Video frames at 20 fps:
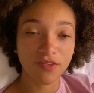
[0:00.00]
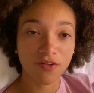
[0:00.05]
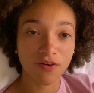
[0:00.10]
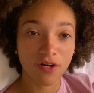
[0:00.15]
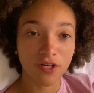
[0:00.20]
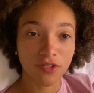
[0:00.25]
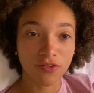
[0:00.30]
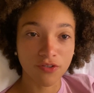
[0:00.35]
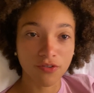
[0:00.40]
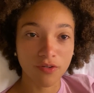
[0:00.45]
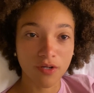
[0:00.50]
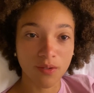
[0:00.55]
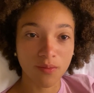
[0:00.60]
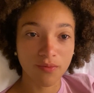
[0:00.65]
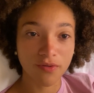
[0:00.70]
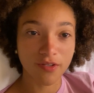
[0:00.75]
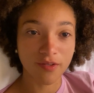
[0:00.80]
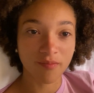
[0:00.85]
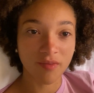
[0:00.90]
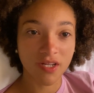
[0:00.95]
though I grew up
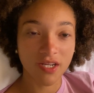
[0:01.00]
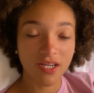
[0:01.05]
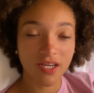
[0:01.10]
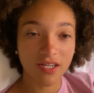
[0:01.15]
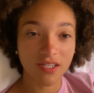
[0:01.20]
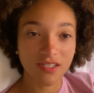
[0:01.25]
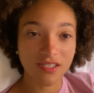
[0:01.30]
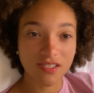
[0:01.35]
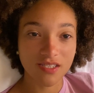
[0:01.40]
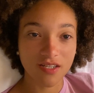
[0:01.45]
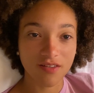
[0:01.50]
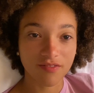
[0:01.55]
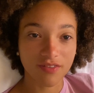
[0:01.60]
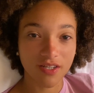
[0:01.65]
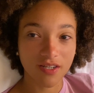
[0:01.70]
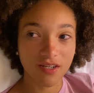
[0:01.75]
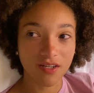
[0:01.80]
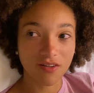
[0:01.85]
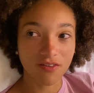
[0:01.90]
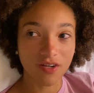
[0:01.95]
with my dad and stuff,
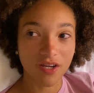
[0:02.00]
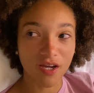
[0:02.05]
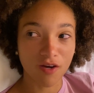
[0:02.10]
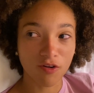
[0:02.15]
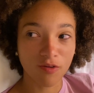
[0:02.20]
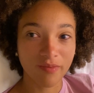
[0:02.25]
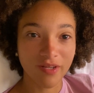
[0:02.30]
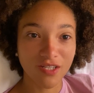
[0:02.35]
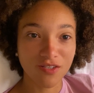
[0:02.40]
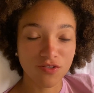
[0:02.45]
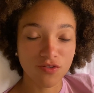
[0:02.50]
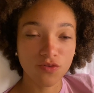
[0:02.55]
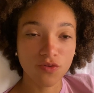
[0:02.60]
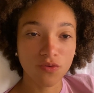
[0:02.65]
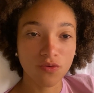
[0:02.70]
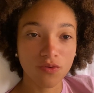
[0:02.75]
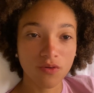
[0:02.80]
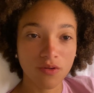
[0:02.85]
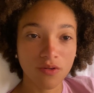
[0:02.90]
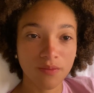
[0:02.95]
like, okay, I would be at
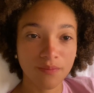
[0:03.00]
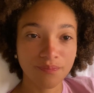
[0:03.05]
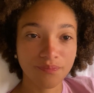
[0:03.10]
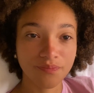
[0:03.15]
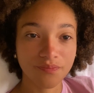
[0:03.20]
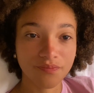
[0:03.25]
school